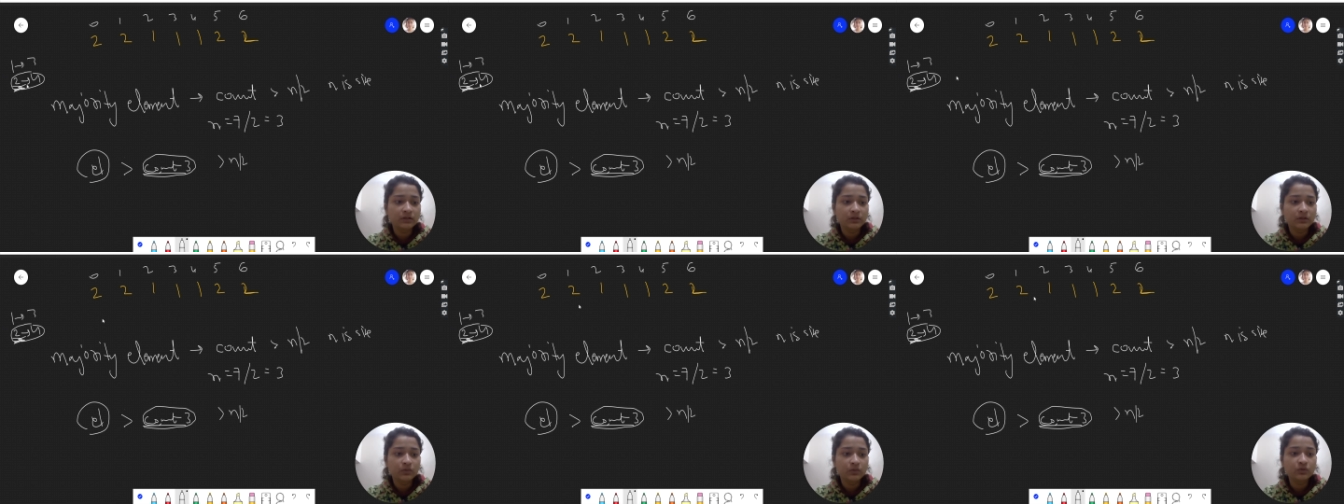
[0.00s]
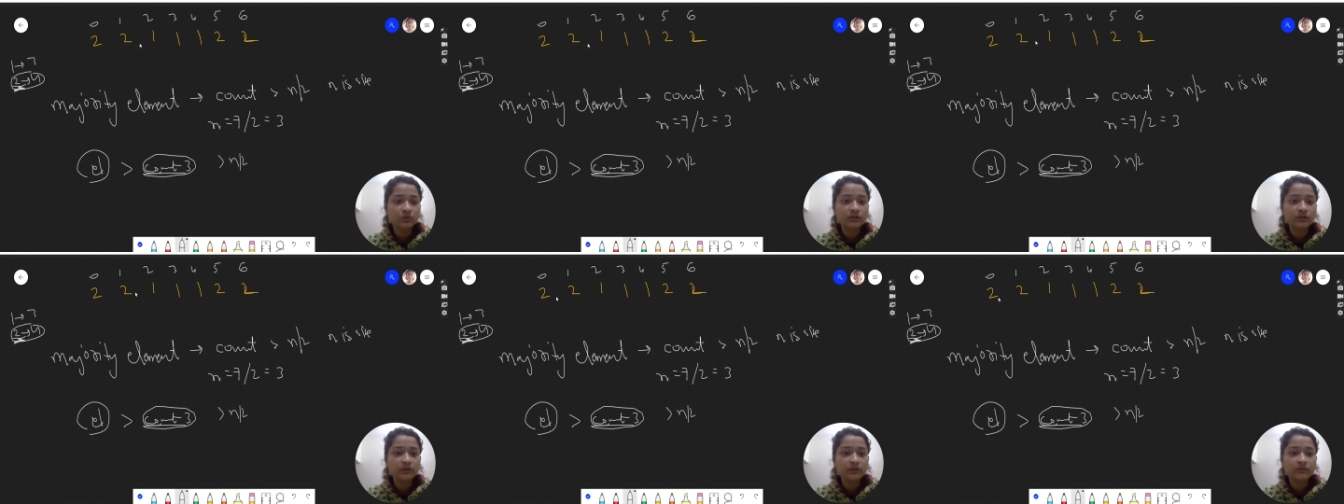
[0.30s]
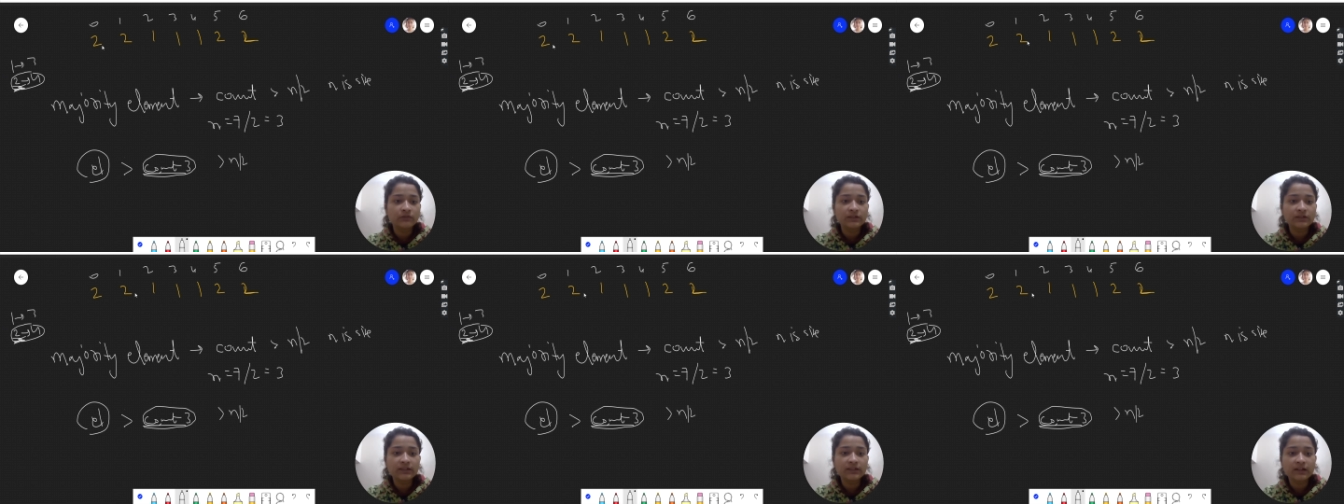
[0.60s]

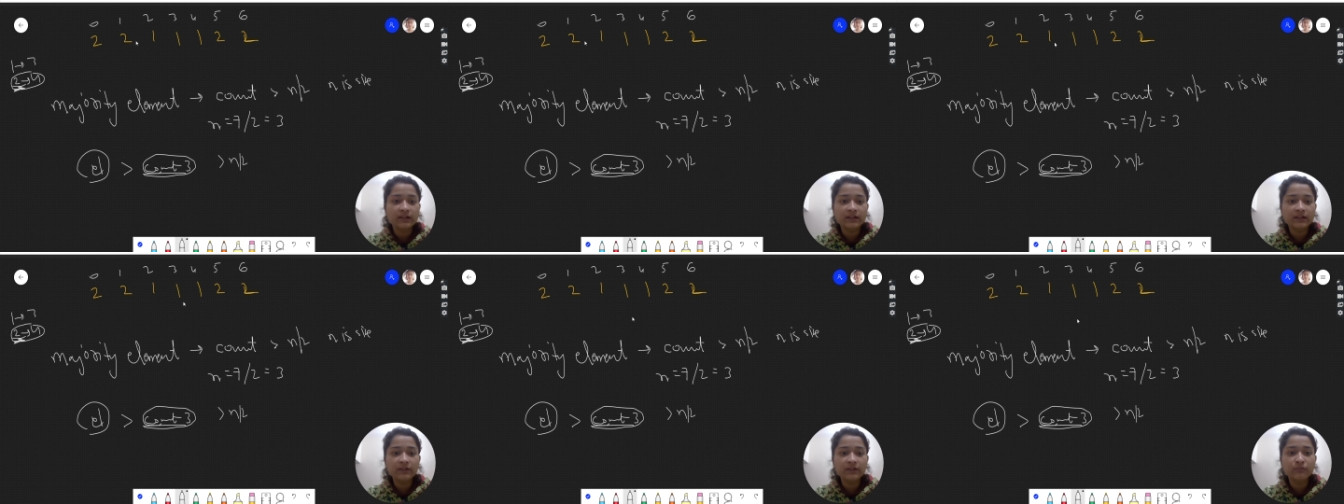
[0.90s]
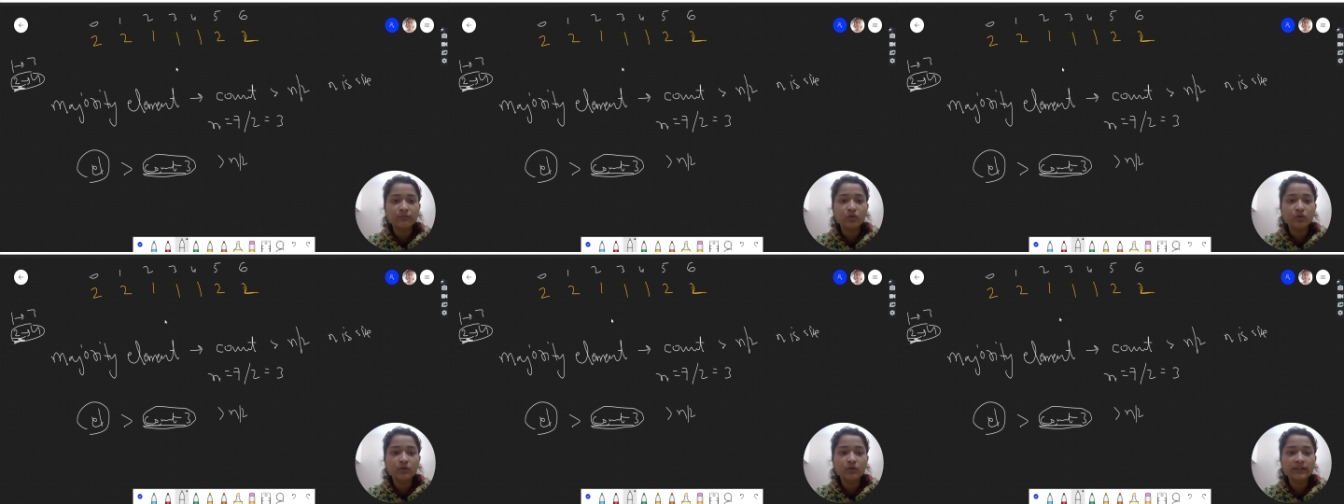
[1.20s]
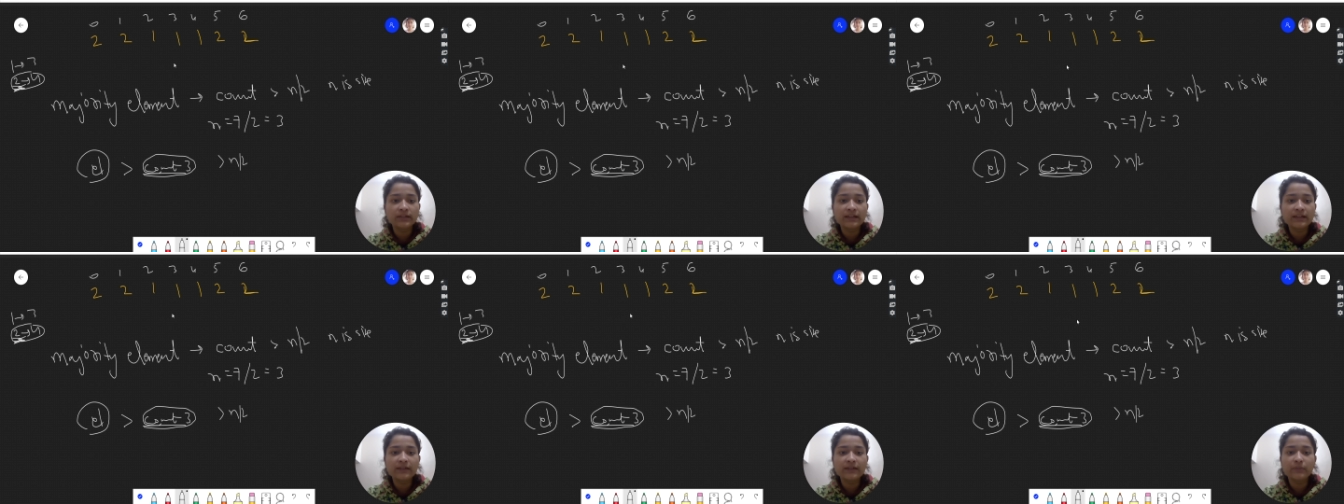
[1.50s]
which is occurring more
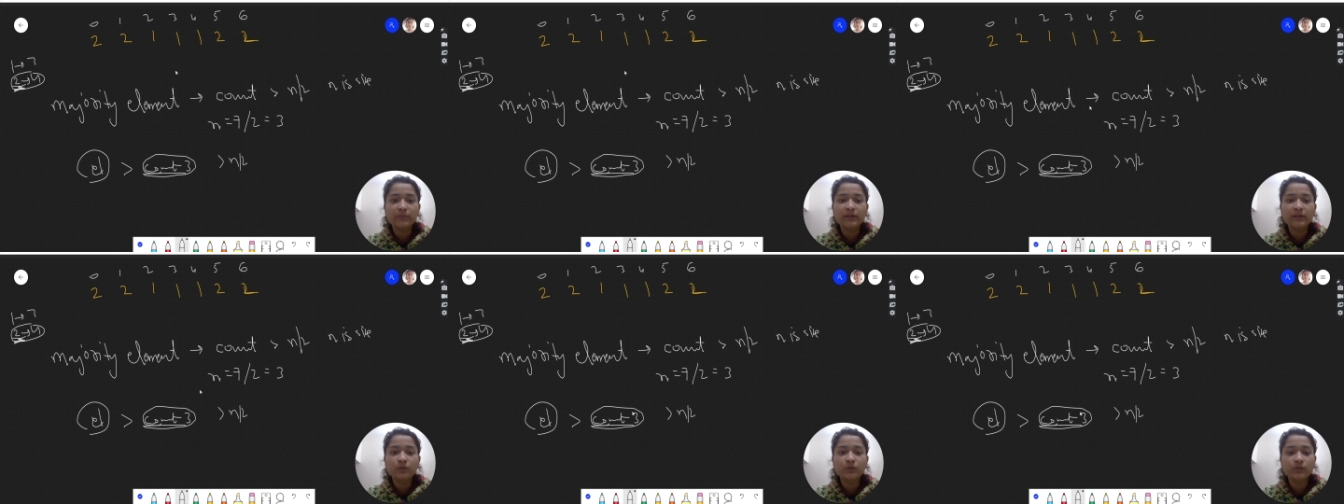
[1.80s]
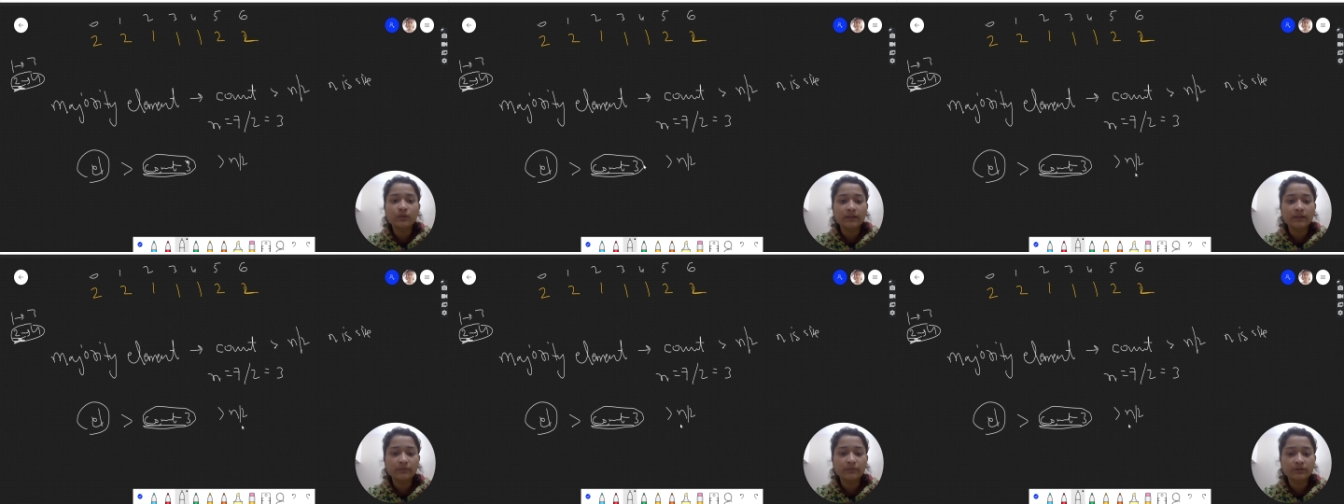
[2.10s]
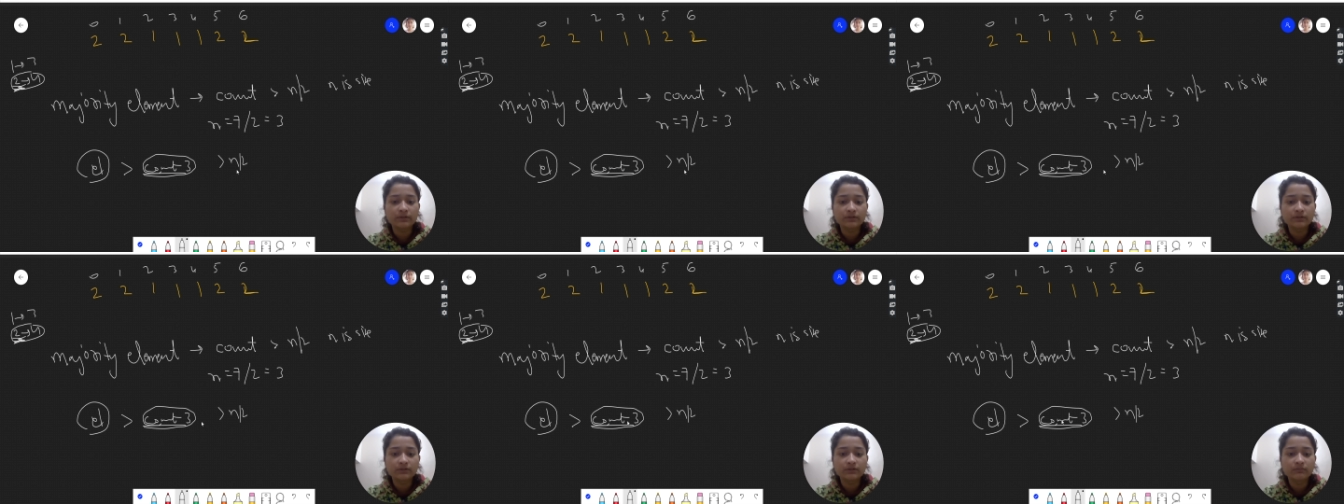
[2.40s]
than n by 2 times,
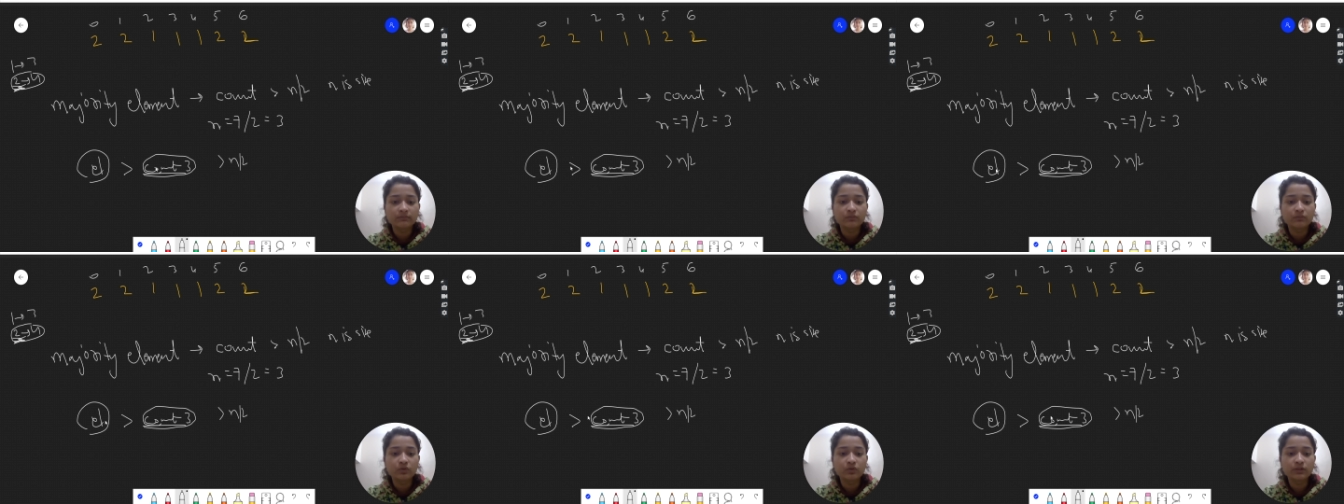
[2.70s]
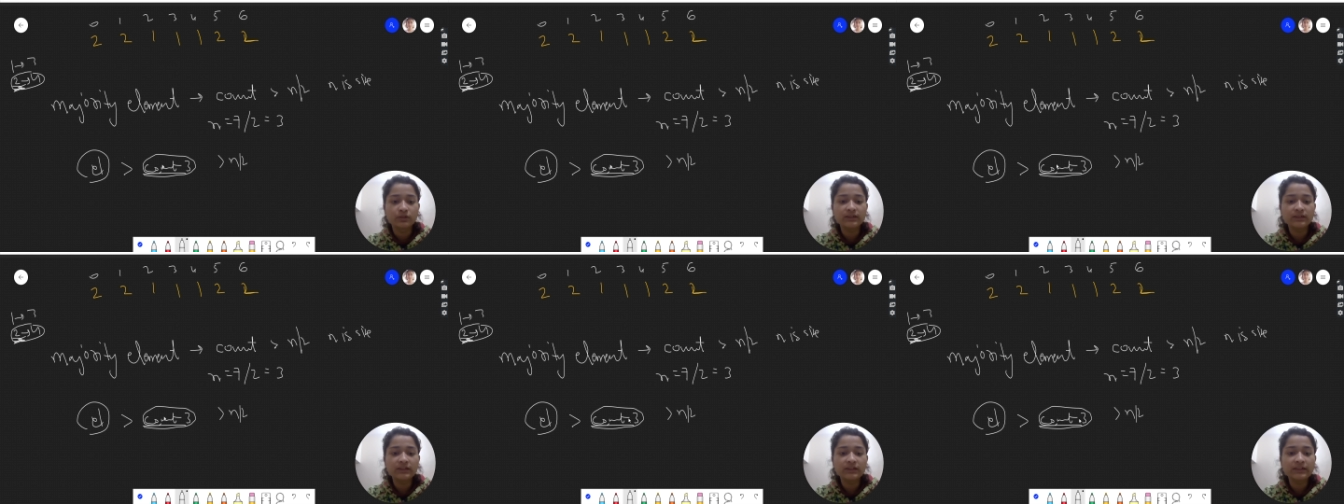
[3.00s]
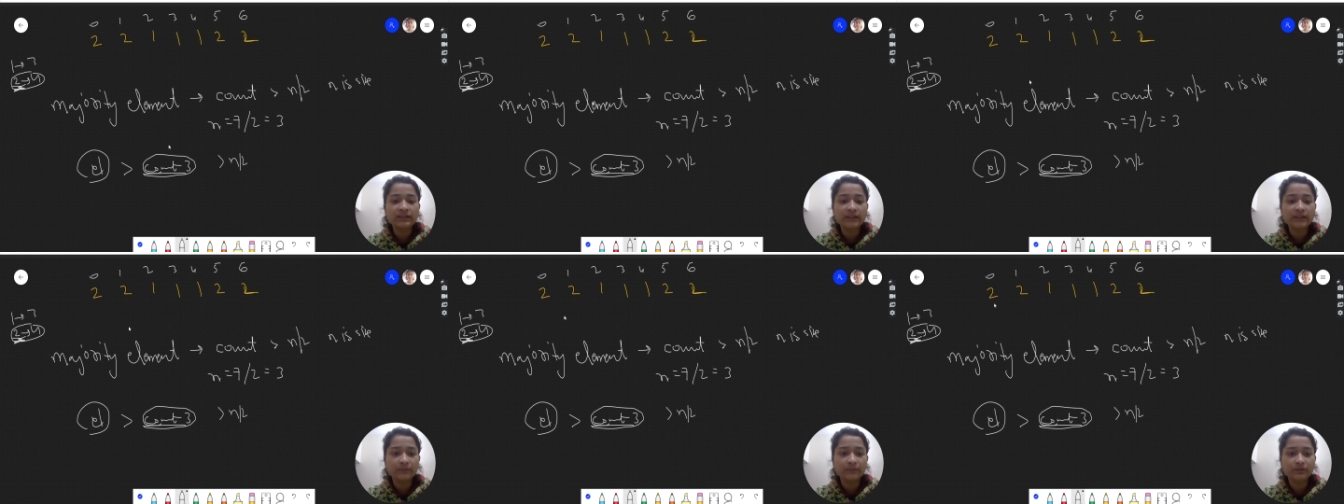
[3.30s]
more than 3
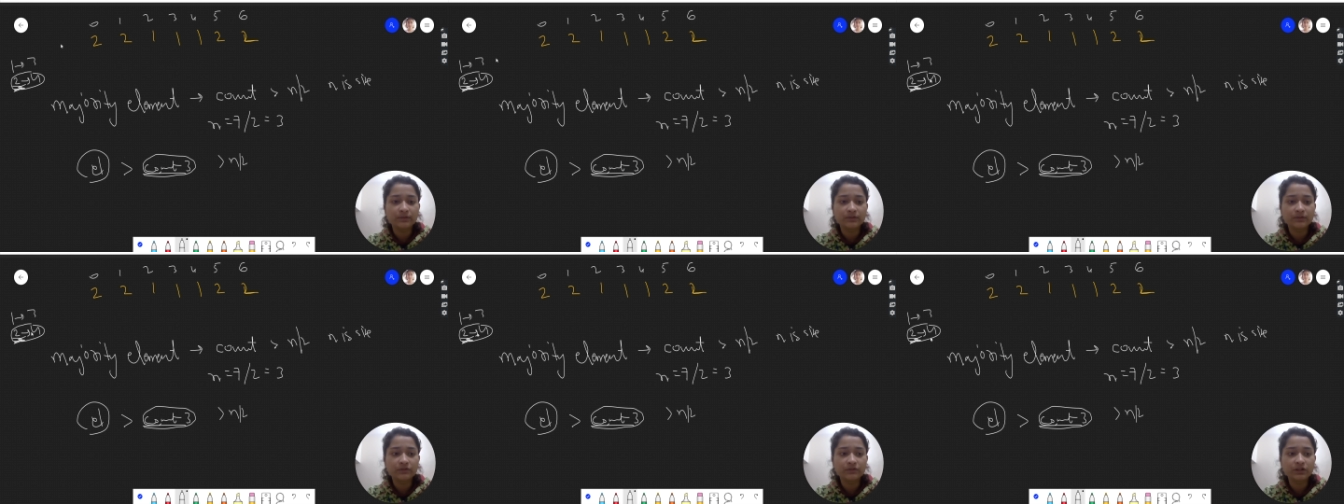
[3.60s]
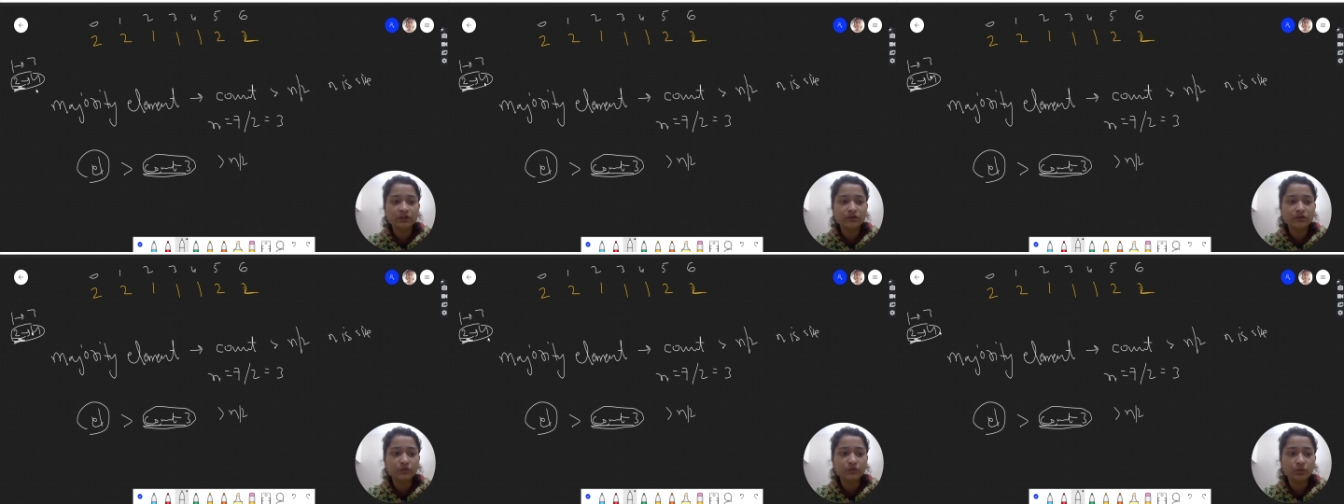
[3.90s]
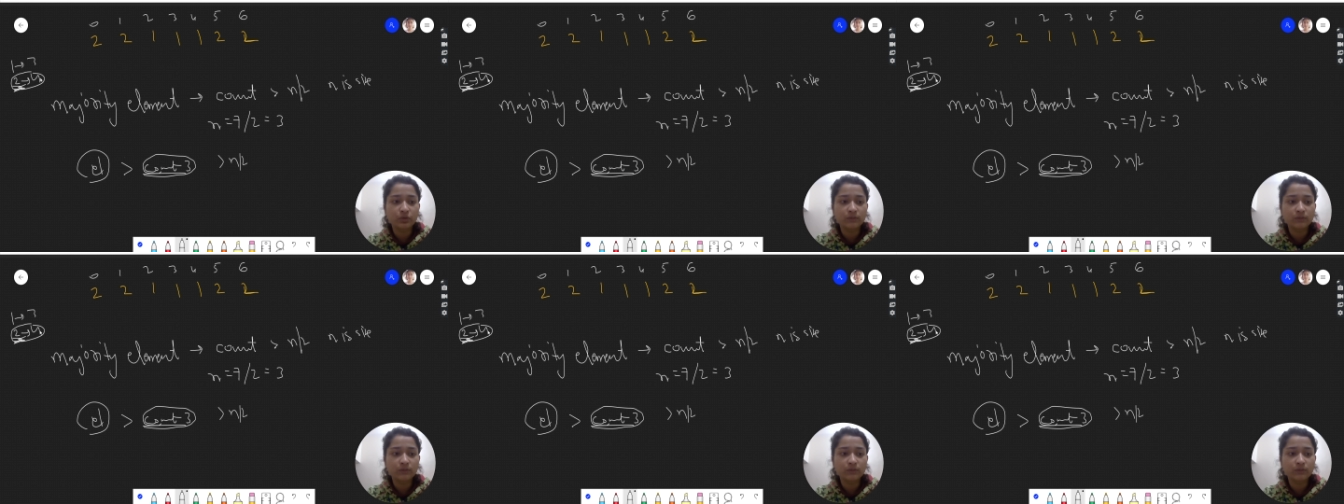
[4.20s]
times, which is 4.